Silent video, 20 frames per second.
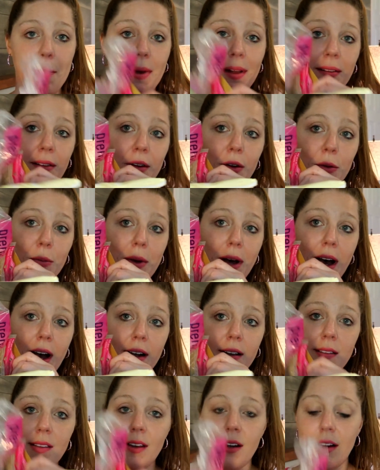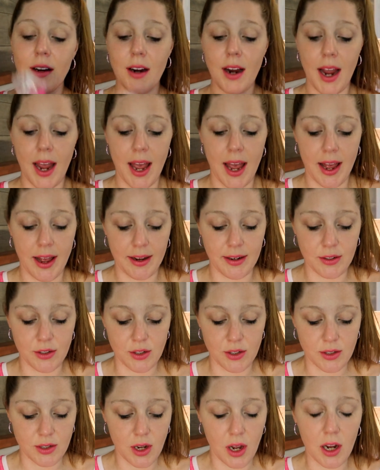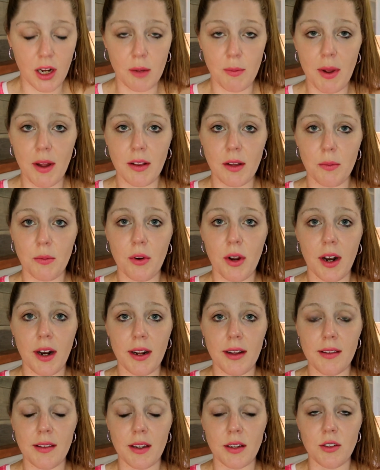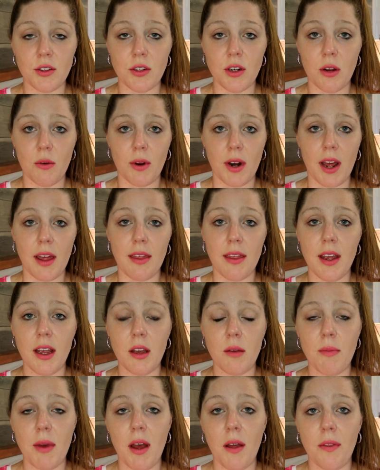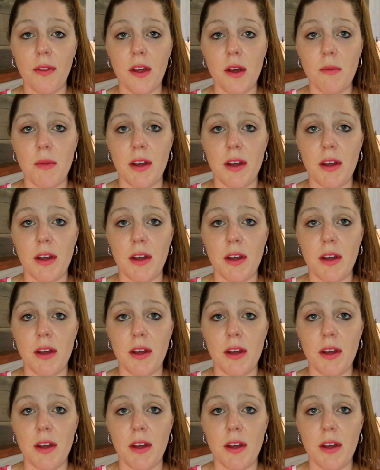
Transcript: my little box here and just talk about the products, let you know what I think about them,